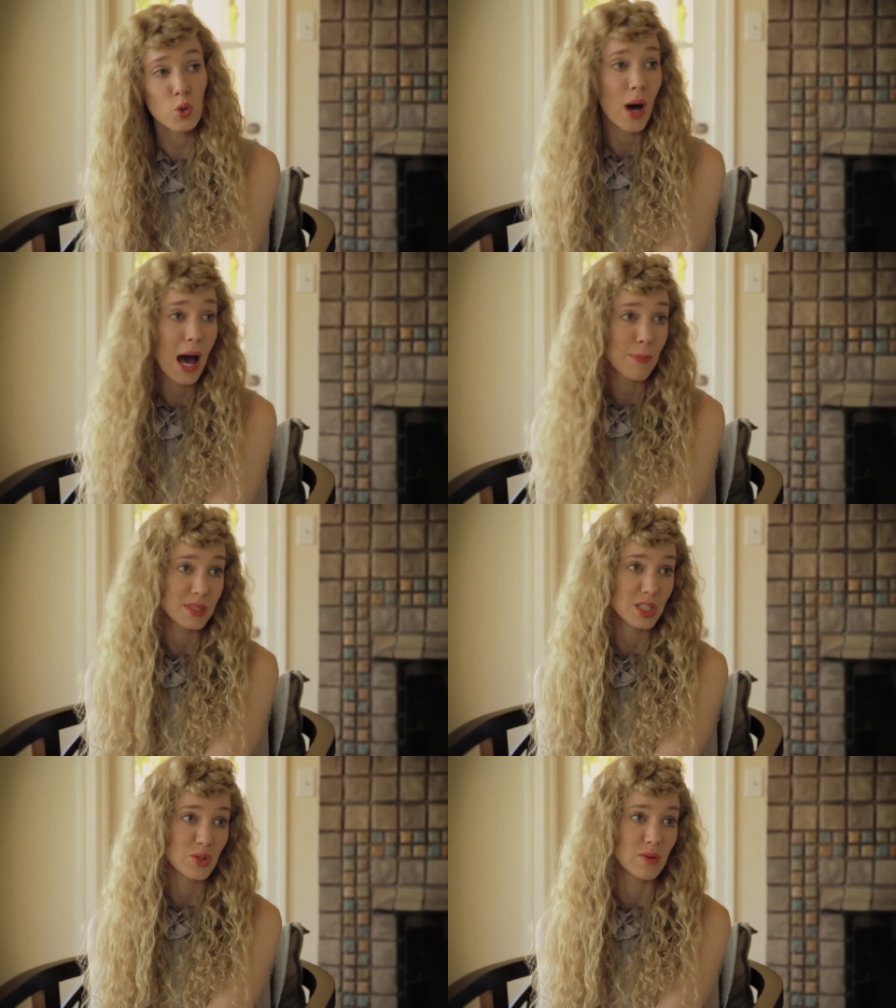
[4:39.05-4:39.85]
who
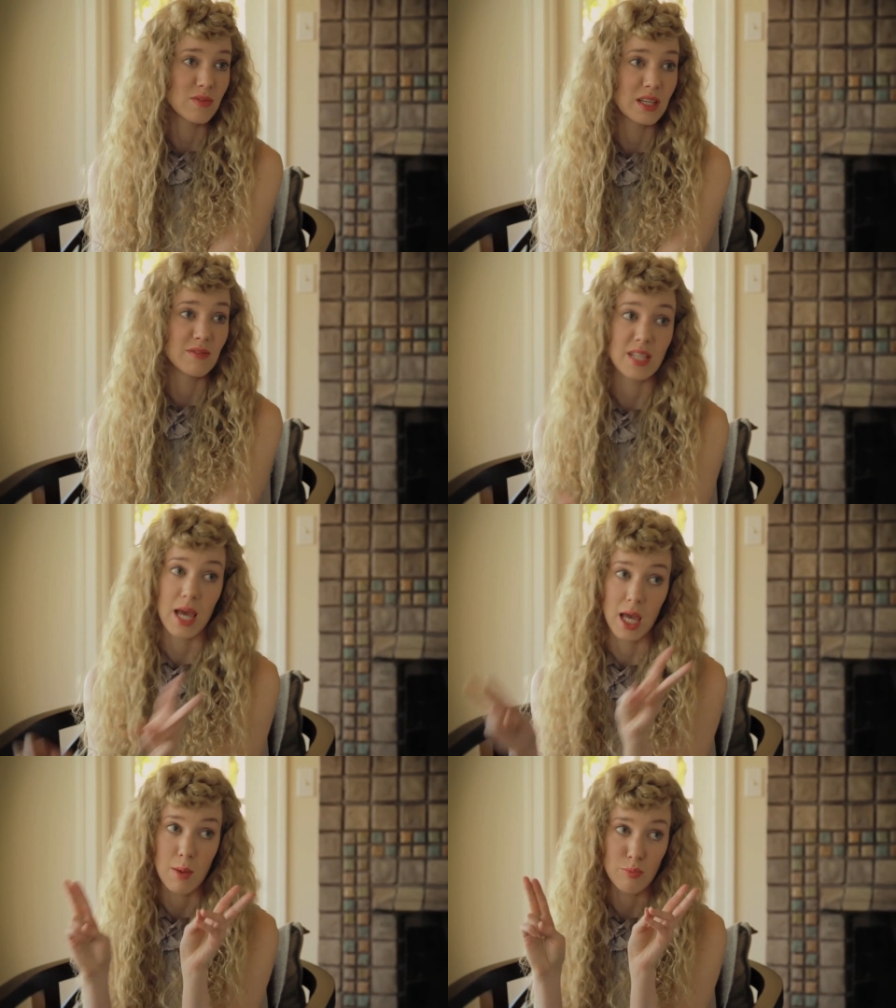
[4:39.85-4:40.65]
happens to have lived
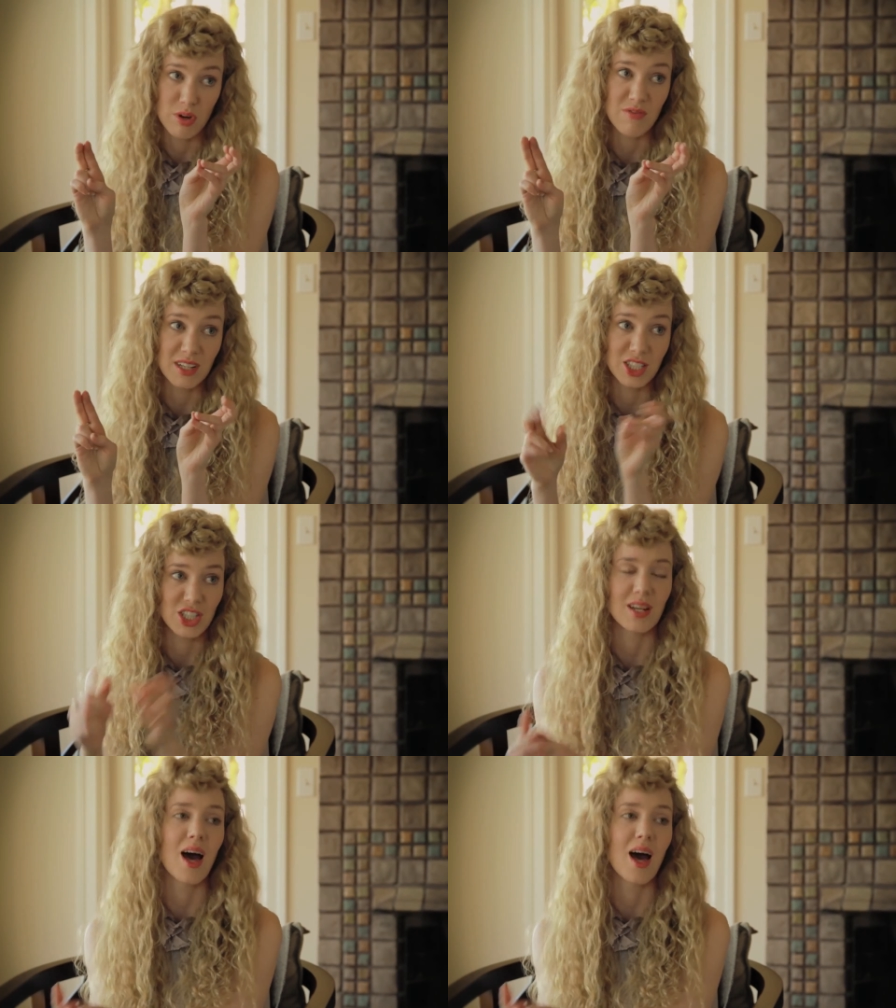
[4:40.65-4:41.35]
a privileged